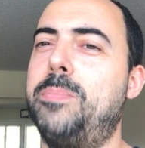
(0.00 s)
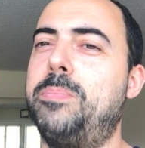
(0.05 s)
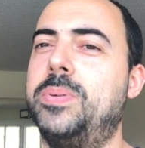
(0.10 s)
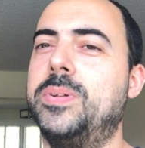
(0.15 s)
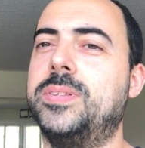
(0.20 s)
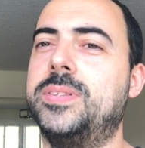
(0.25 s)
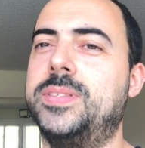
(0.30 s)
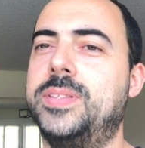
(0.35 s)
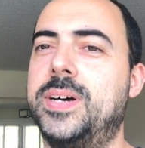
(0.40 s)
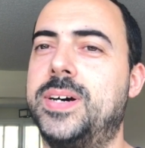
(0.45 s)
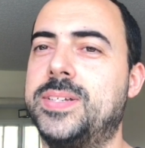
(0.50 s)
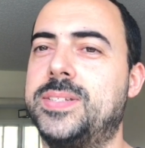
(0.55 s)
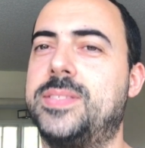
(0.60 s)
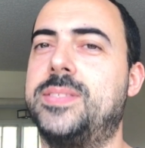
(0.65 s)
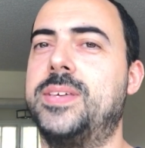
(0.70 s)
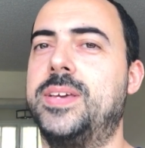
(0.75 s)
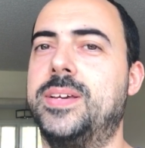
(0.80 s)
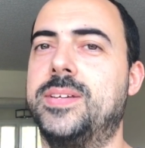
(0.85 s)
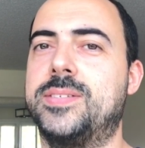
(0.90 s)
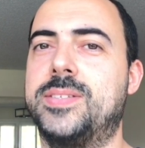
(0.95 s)
Apple does
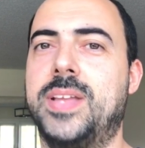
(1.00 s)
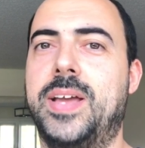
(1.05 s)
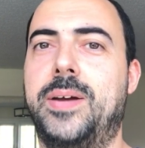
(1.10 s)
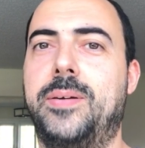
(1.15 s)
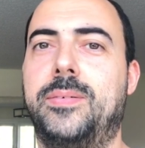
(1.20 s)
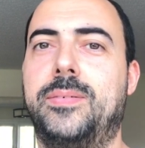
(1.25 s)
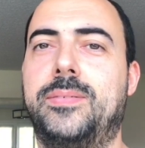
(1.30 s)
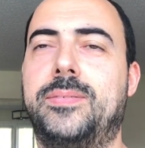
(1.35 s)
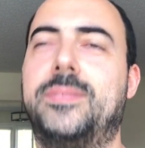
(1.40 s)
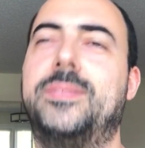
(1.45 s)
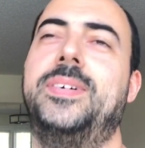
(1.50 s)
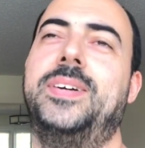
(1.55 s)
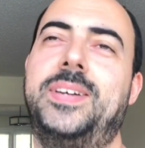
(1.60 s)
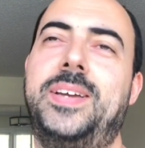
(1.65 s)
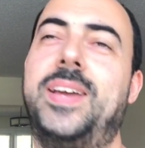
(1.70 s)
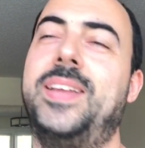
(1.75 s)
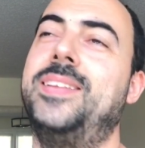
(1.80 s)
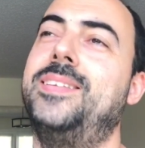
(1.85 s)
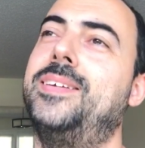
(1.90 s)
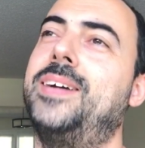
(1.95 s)
things now.
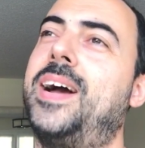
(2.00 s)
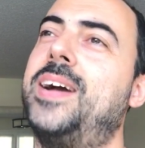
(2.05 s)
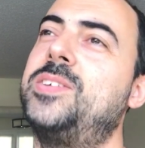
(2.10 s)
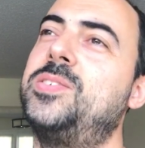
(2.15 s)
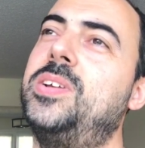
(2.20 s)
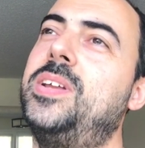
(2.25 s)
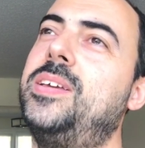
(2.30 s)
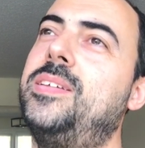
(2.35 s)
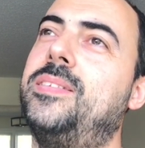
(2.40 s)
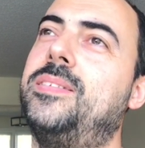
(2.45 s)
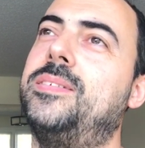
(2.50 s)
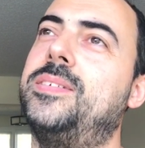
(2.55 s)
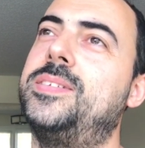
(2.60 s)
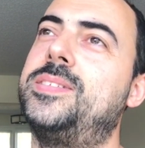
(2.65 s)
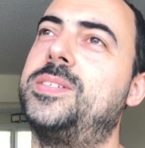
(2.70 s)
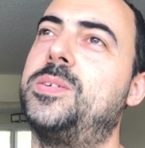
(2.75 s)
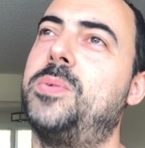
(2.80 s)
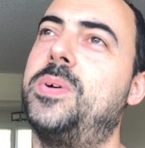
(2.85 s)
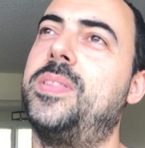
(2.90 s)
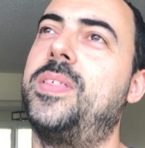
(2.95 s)
And actually,
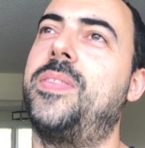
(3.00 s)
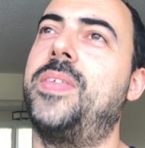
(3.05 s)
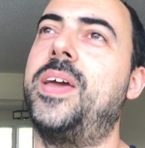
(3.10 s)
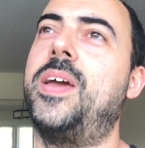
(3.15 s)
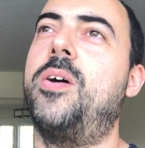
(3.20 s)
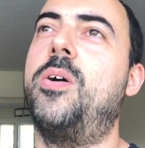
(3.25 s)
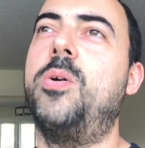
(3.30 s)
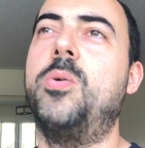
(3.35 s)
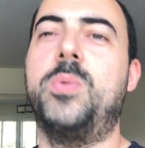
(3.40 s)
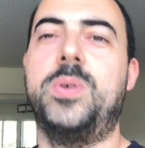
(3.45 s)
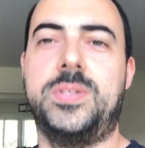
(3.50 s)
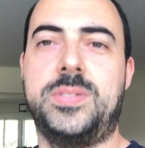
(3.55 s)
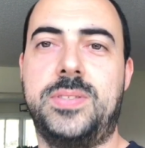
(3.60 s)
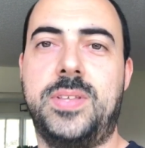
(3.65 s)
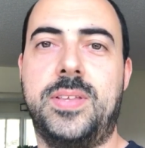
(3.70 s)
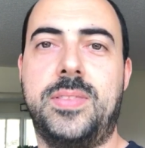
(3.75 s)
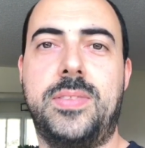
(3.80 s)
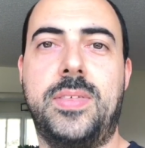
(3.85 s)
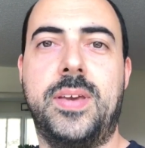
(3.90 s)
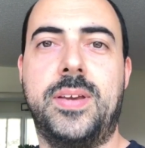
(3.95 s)
it's the way that they always
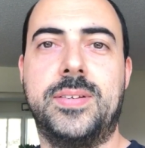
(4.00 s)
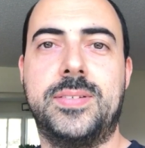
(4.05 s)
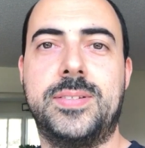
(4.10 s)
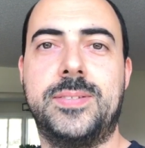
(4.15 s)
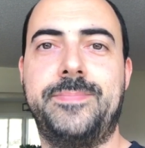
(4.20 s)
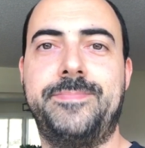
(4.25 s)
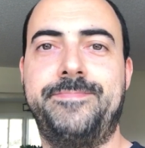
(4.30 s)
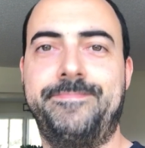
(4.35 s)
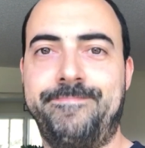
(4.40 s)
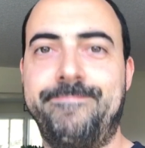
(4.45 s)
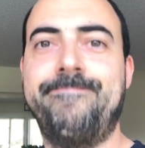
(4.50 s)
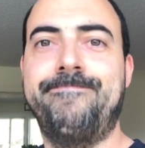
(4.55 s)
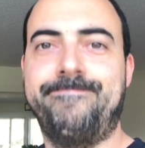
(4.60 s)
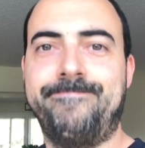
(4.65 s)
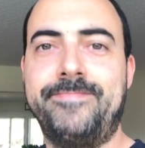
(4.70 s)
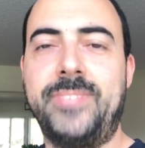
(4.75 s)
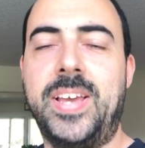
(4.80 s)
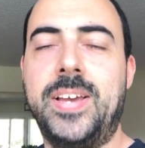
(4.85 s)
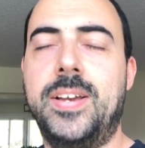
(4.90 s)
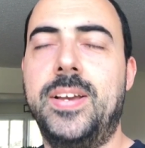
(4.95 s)
did things.
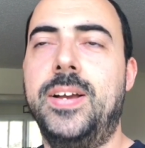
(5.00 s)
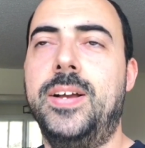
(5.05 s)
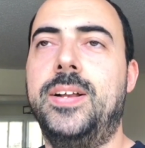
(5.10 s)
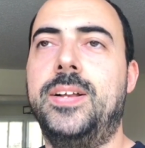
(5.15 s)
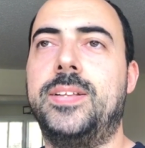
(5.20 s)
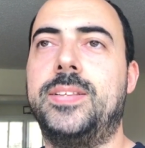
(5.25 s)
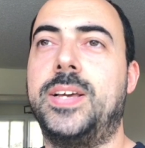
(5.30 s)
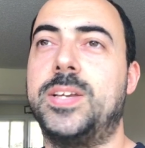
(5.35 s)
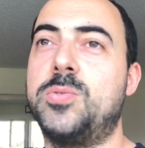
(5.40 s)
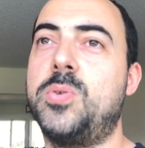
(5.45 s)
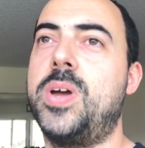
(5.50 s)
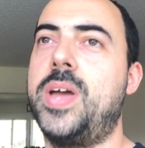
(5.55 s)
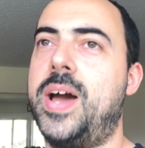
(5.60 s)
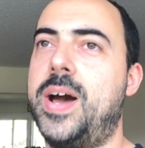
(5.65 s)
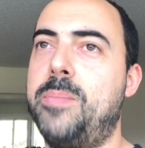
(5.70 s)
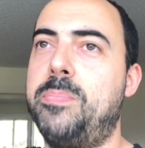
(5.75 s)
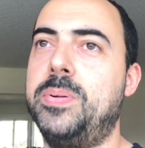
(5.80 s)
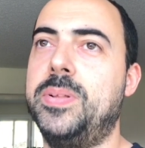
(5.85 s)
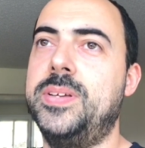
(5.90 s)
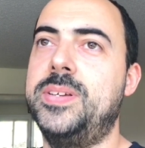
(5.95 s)
That's why
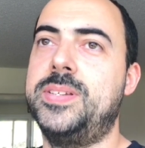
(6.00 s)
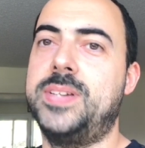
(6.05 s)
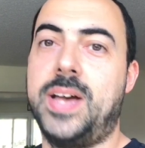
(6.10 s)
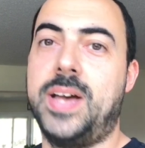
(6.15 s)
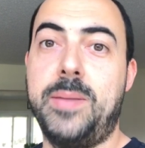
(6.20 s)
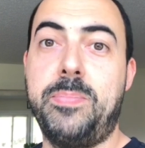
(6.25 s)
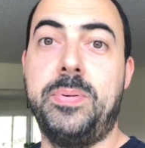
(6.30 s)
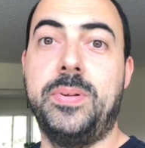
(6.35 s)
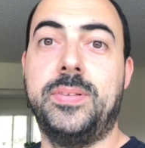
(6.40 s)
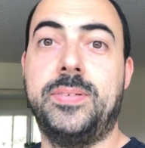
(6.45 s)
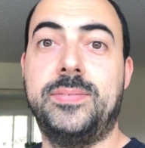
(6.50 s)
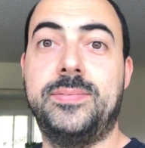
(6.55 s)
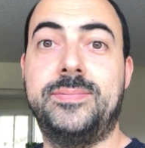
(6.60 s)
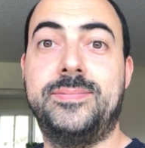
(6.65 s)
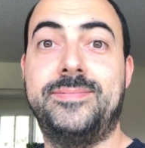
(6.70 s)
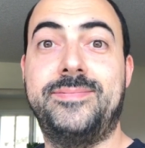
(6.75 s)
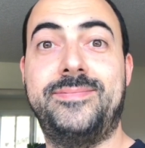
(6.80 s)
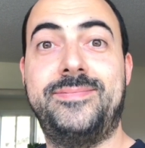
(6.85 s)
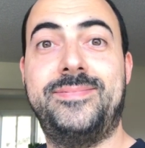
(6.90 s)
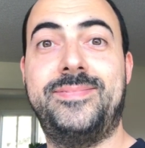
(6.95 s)
Apple is Apple,
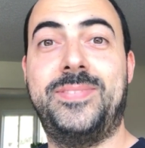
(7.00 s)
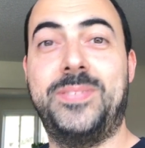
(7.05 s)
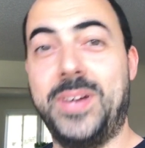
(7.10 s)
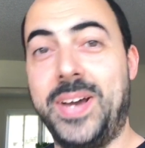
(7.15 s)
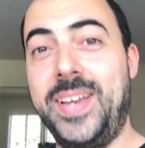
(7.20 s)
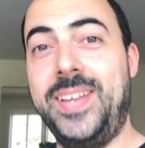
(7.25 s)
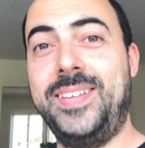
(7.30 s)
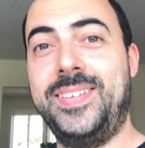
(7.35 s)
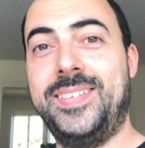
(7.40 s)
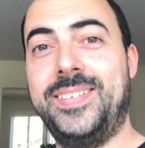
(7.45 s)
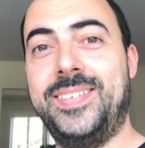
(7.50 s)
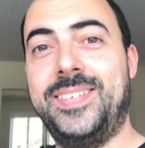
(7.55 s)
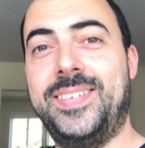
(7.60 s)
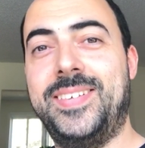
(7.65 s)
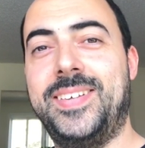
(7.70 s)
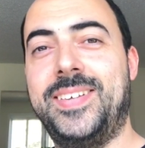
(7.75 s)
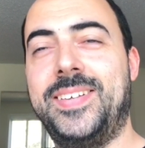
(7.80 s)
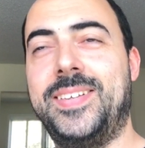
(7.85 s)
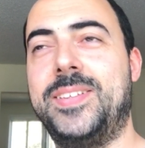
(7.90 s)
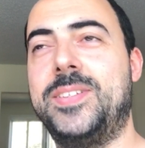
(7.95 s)
right?
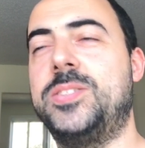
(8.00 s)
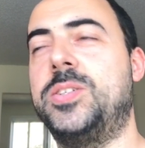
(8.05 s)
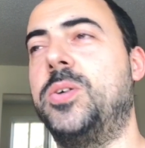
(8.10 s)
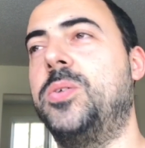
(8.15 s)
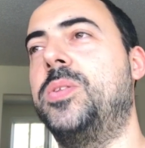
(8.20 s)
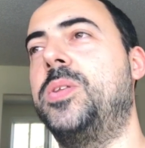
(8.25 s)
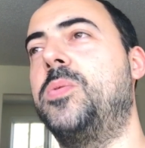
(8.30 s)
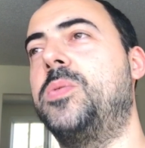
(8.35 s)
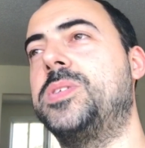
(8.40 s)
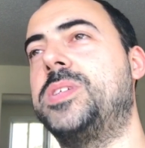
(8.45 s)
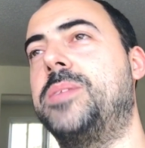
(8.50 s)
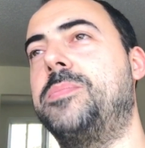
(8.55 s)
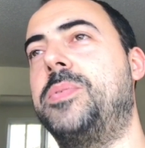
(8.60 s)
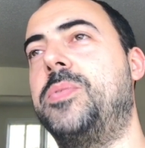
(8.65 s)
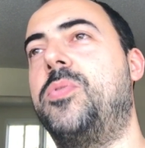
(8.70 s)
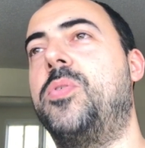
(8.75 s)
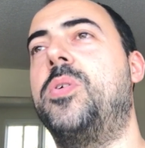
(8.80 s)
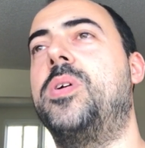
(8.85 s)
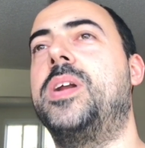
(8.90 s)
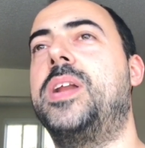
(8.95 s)
So there was a
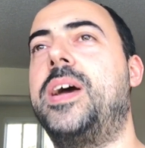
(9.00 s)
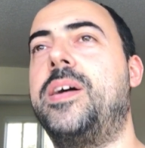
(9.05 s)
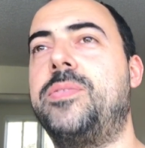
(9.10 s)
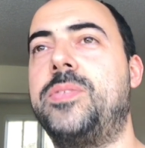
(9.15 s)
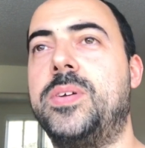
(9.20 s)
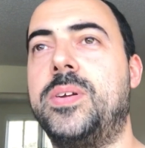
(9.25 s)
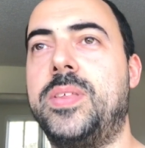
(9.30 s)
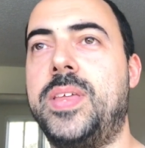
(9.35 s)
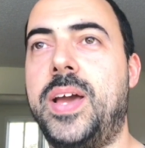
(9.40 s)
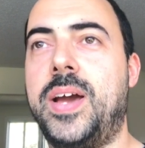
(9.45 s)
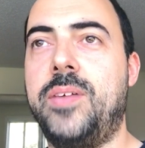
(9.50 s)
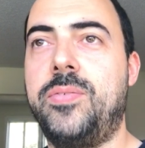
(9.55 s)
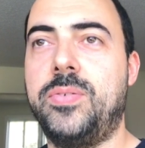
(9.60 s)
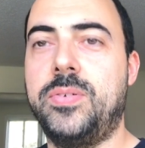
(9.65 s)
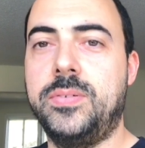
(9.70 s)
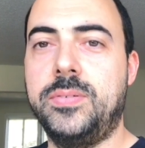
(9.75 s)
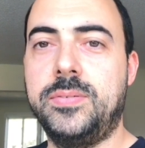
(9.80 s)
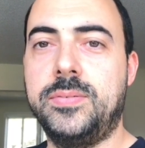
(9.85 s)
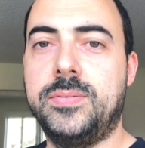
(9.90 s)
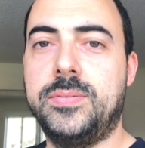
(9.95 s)
before and after the
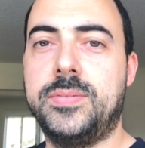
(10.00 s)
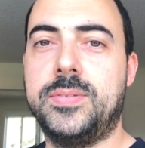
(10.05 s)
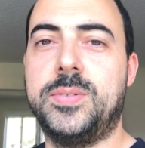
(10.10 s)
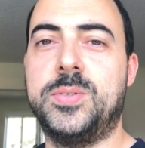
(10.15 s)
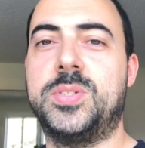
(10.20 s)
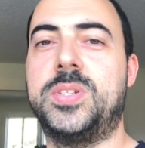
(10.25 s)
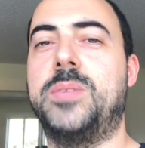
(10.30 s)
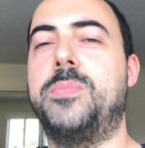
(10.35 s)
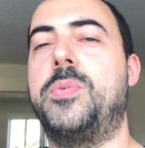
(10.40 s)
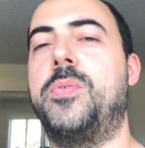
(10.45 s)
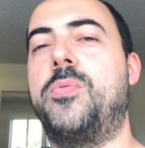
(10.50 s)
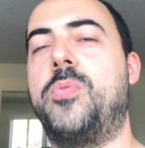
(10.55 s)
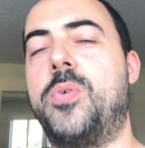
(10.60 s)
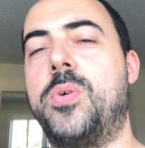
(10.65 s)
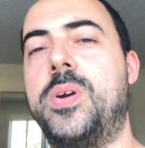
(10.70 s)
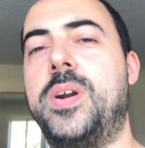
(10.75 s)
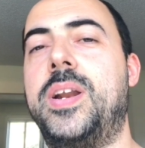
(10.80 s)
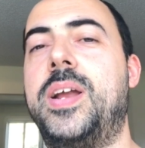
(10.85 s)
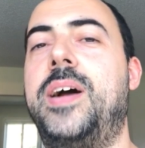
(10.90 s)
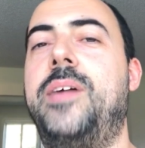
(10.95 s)
iPhone, there's a
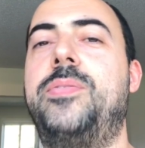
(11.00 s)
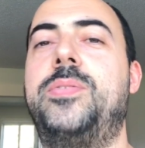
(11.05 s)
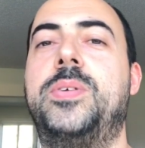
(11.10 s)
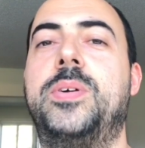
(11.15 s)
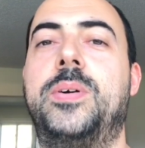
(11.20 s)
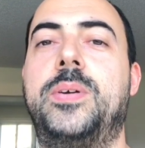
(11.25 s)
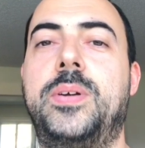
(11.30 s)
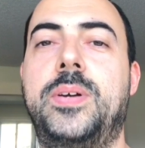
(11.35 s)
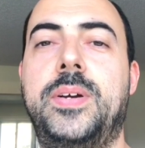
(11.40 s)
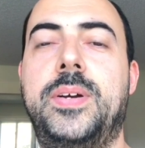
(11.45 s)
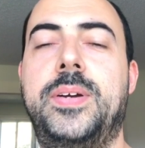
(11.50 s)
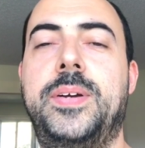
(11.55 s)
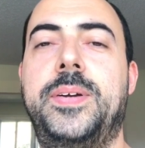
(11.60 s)
before and after